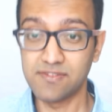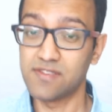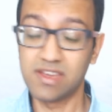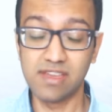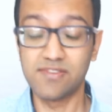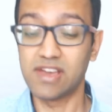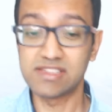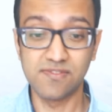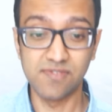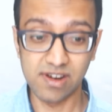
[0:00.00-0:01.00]
If you have, if you
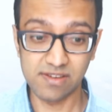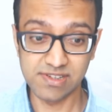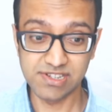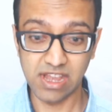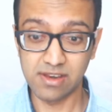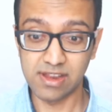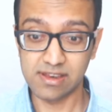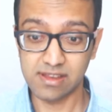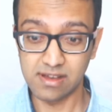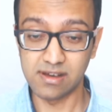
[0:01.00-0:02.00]
guys have worked with
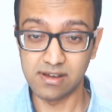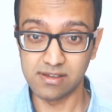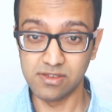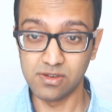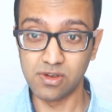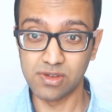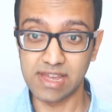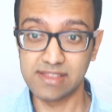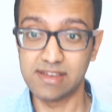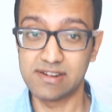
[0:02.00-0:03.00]
JUnit, uh, you know
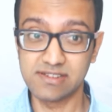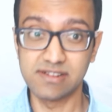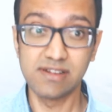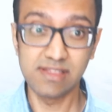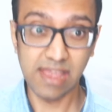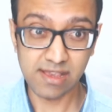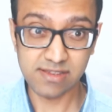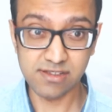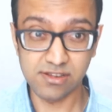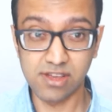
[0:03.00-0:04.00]
that there are certain
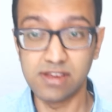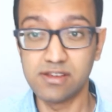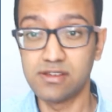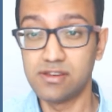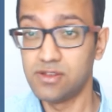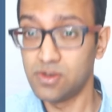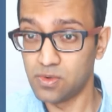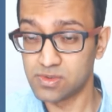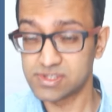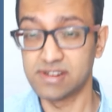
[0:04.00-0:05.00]
things that you can
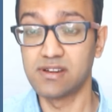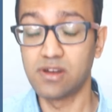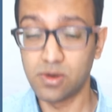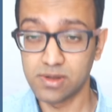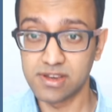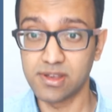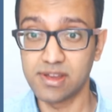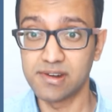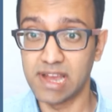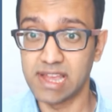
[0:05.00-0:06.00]
do, certain code that you
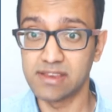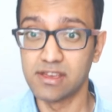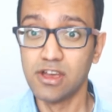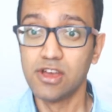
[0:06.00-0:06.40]
can write